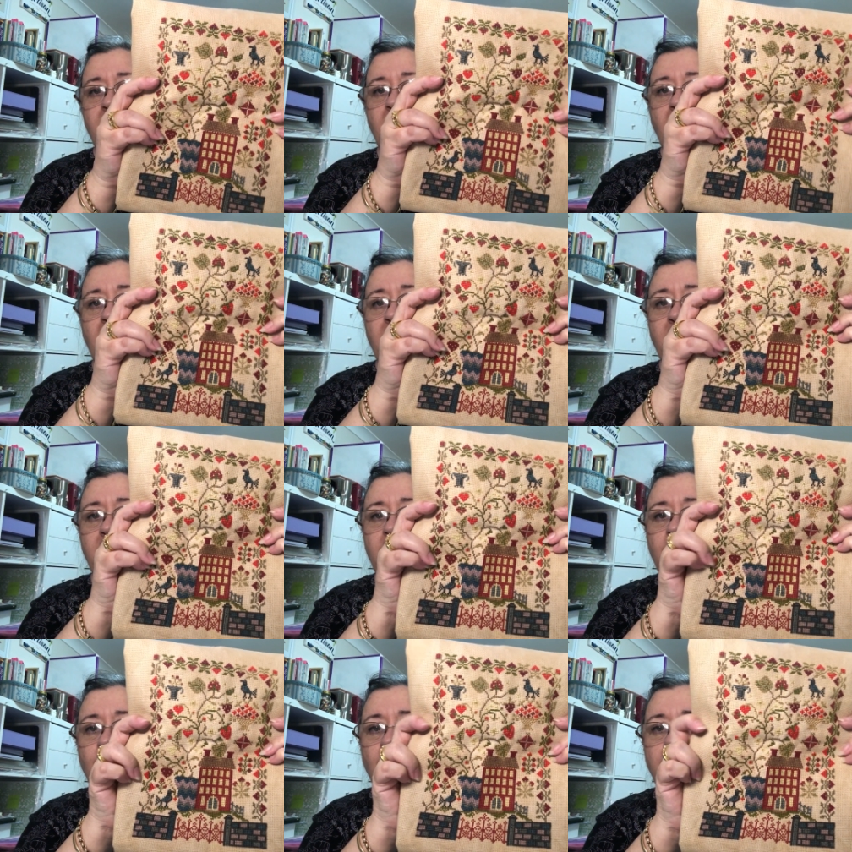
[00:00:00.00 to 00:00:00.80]
at that.
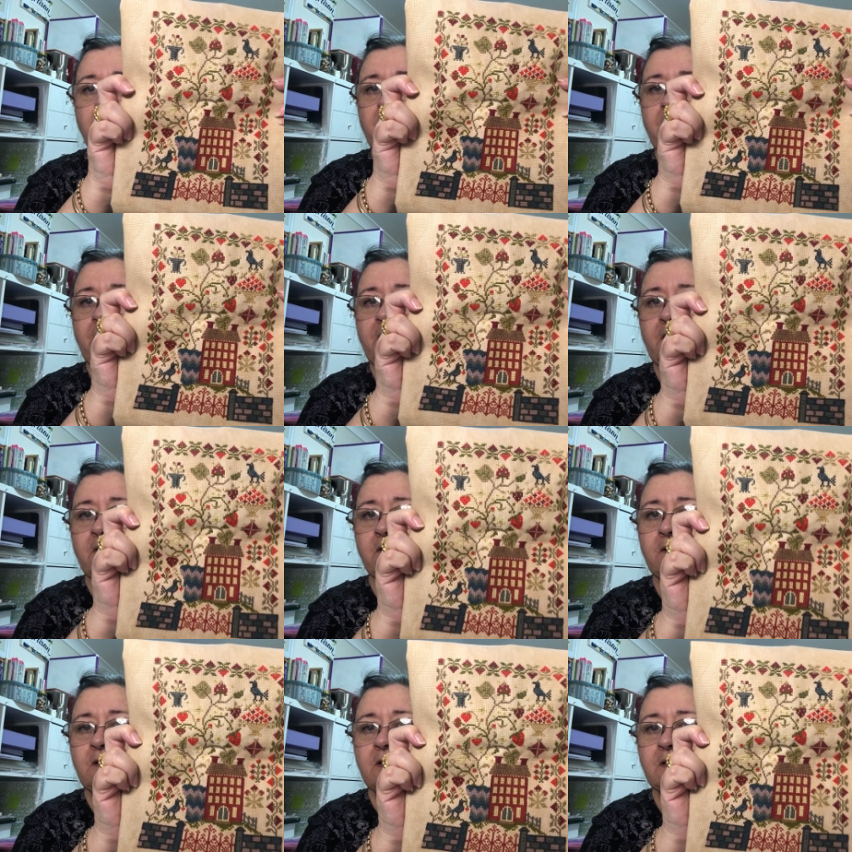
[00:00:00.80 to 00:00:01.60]
Strawberry
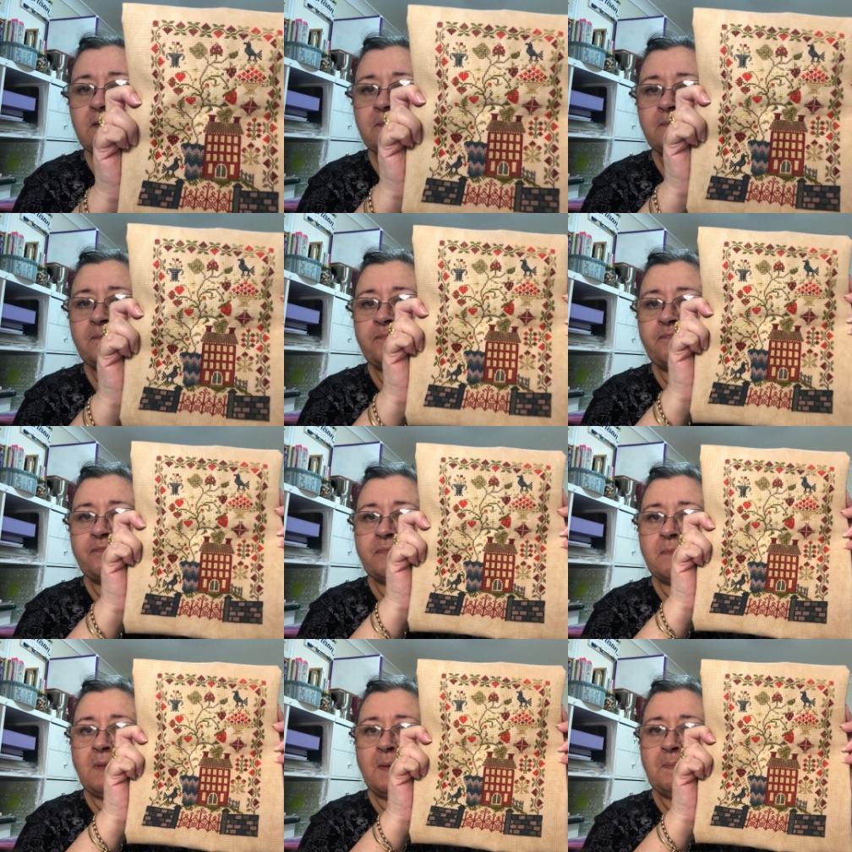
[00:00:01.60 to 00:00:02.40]
Fields
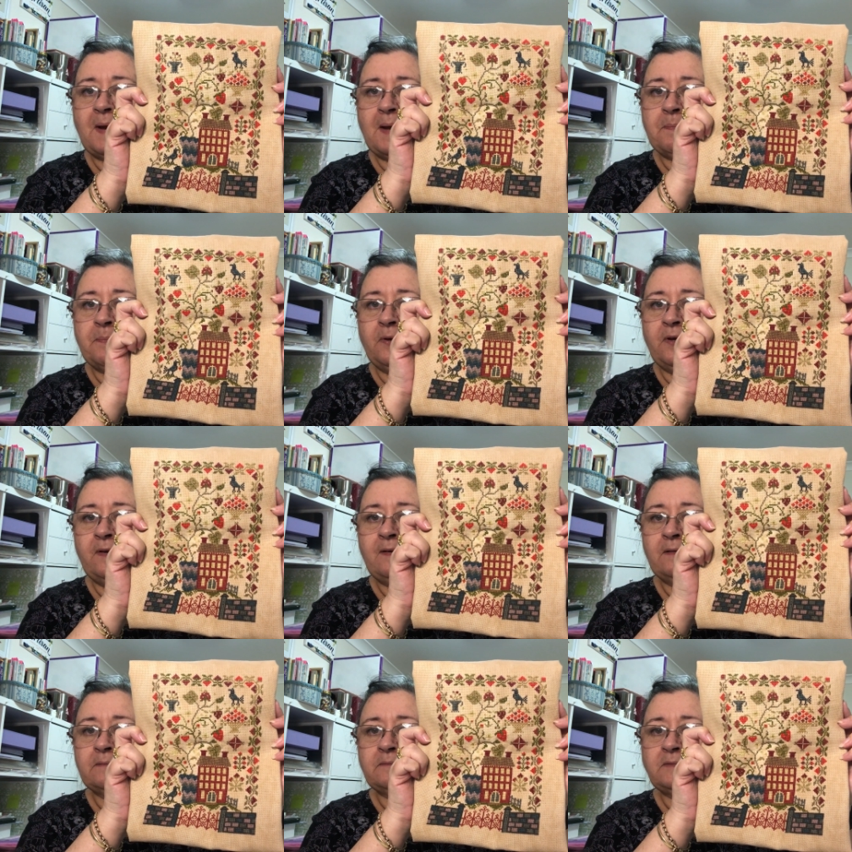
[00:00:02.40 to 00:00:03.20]
by
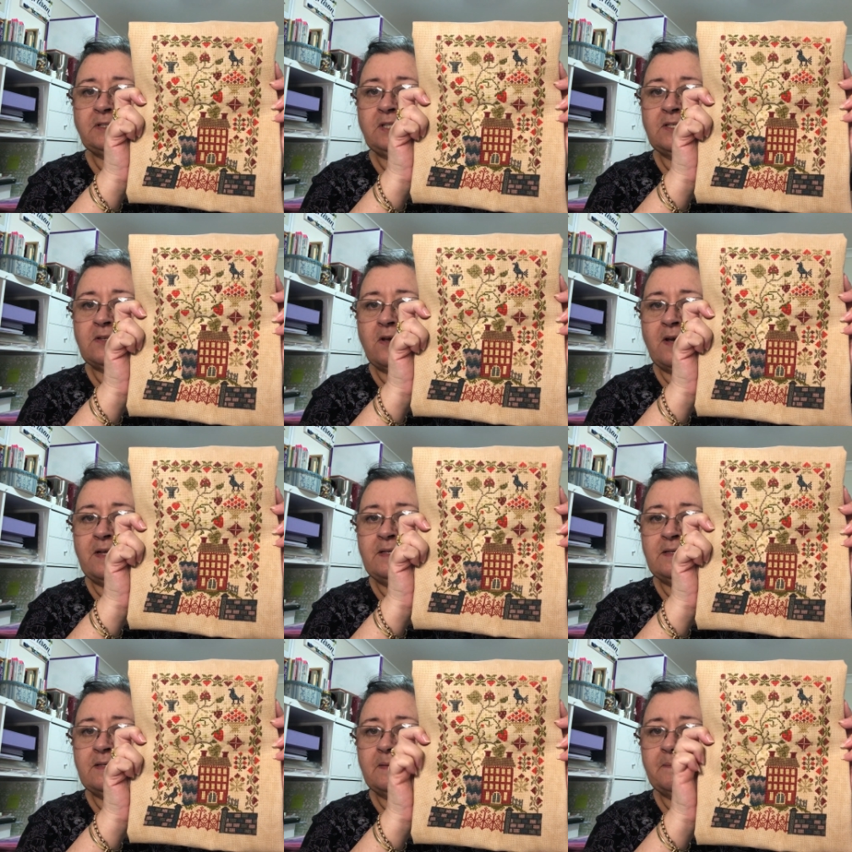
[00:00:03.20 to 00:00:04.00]
Blackbird
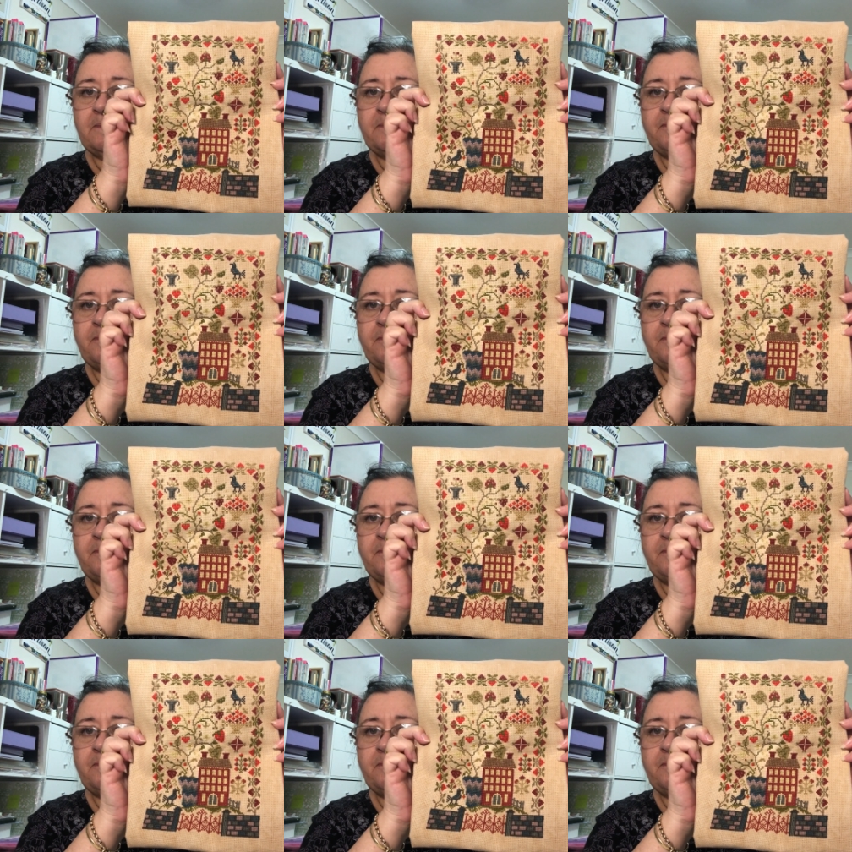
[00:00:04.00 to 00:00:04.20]
Designs.